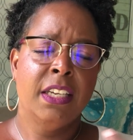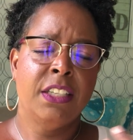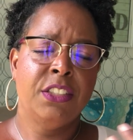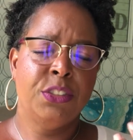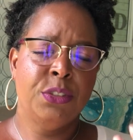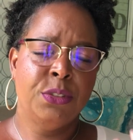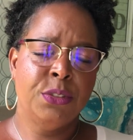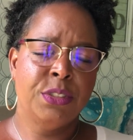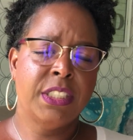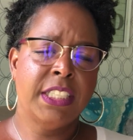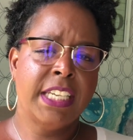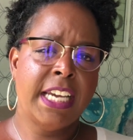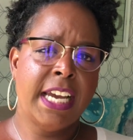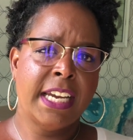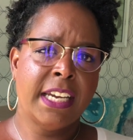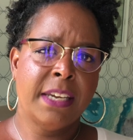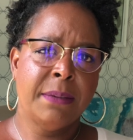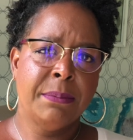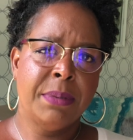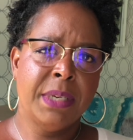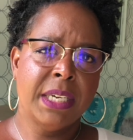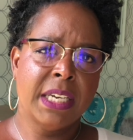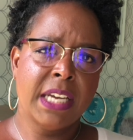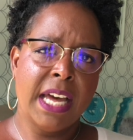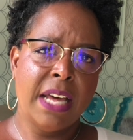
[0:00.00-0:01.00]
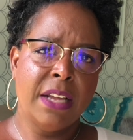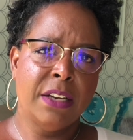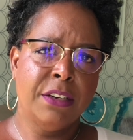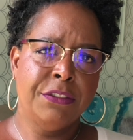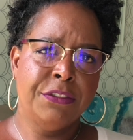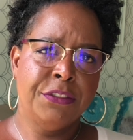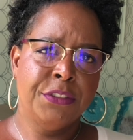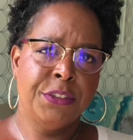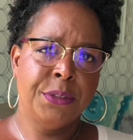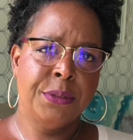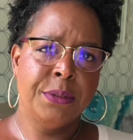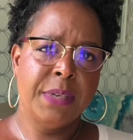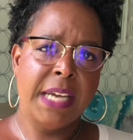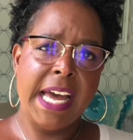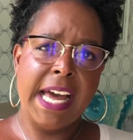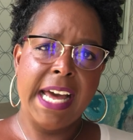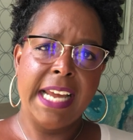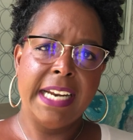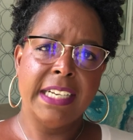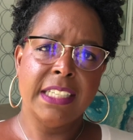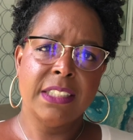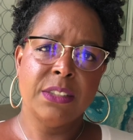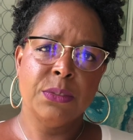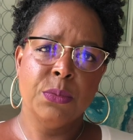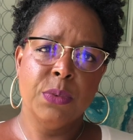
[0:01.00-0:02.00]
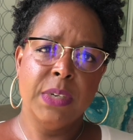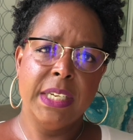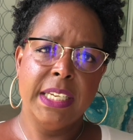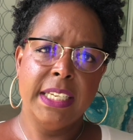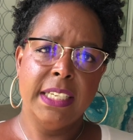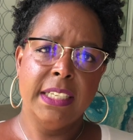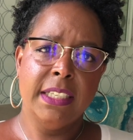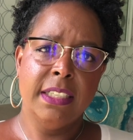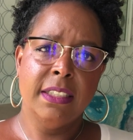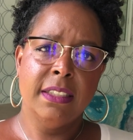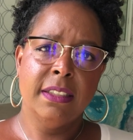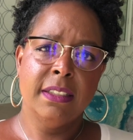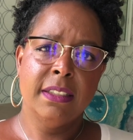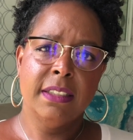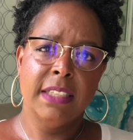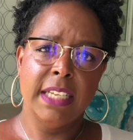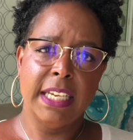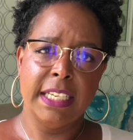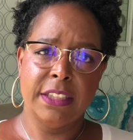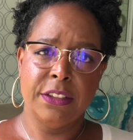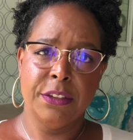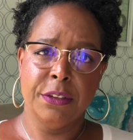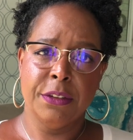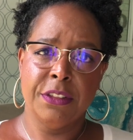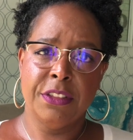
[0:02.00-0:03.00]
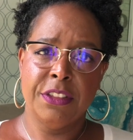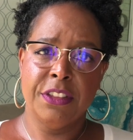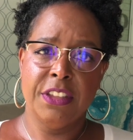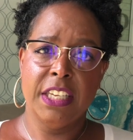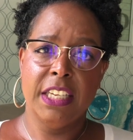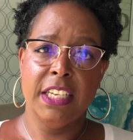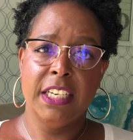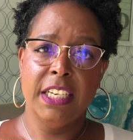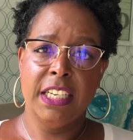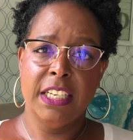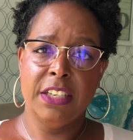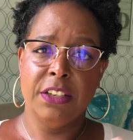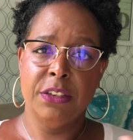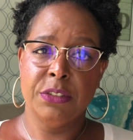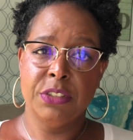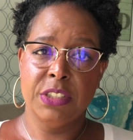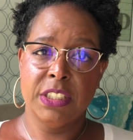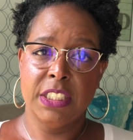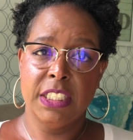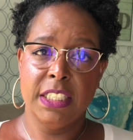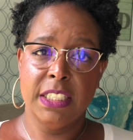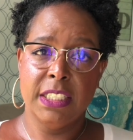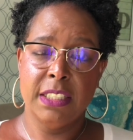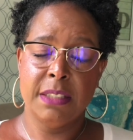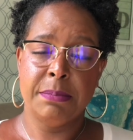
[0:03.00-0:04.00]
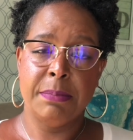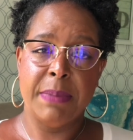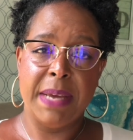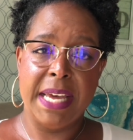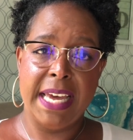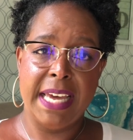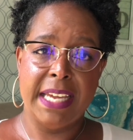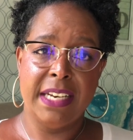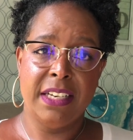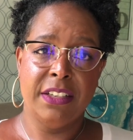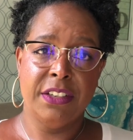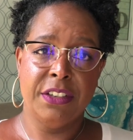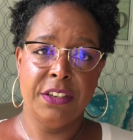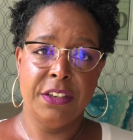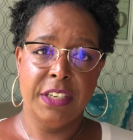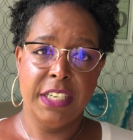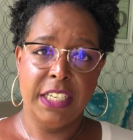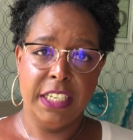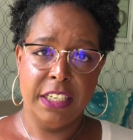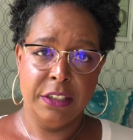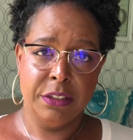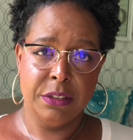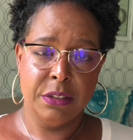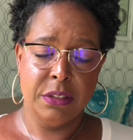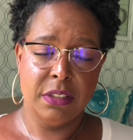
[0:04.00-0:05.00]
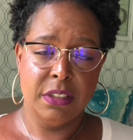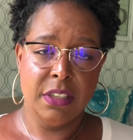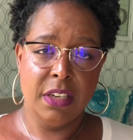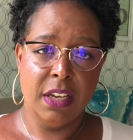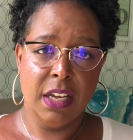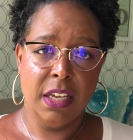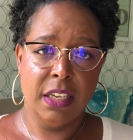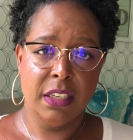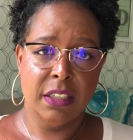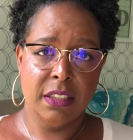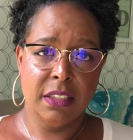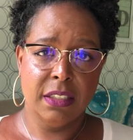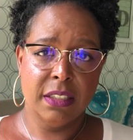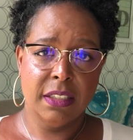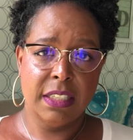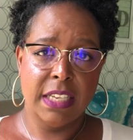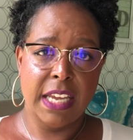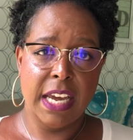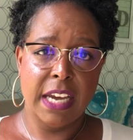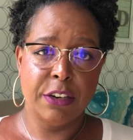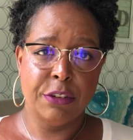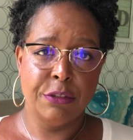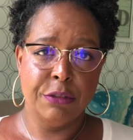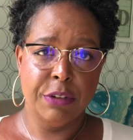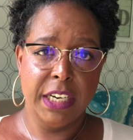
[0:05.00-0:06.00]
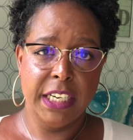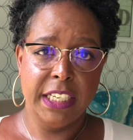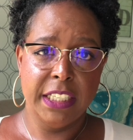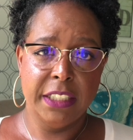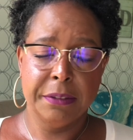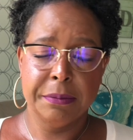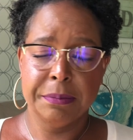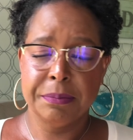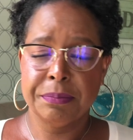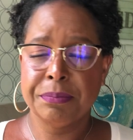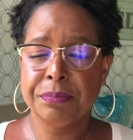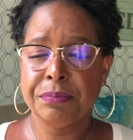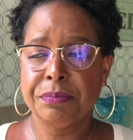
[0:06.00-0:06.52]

usually I can pick out a food addict when like they're thin and their skin is bad and their hair is not that great.